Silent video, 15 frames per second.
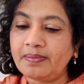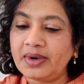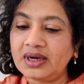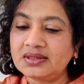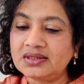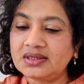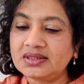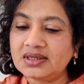
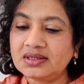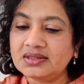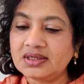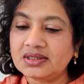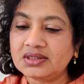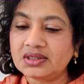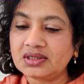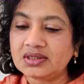Brothers and
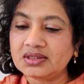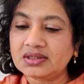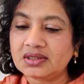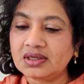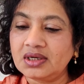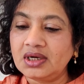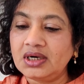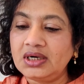
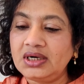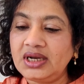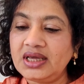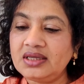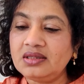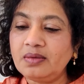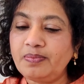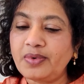sisters,
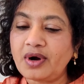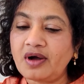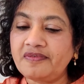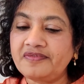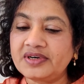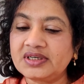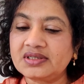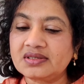take the
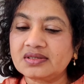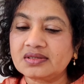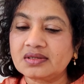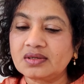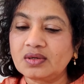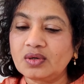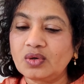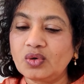prophets
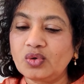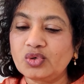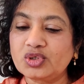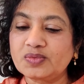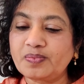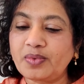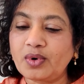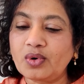who
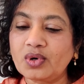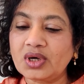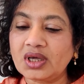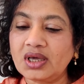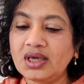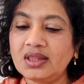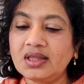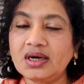
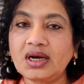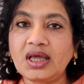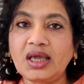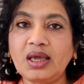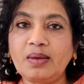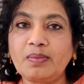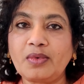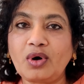spoke in the
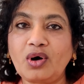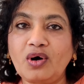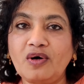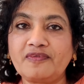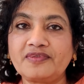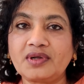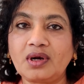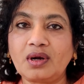name
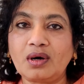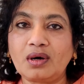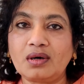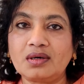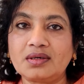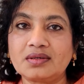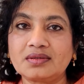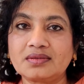of the
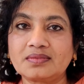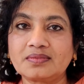Lord.